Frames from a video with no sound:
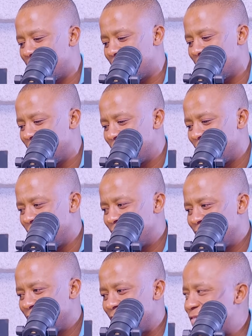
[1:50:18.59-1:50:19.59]
then
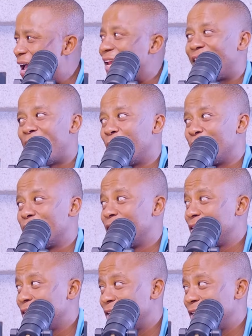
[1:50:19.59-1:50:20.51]
they find out,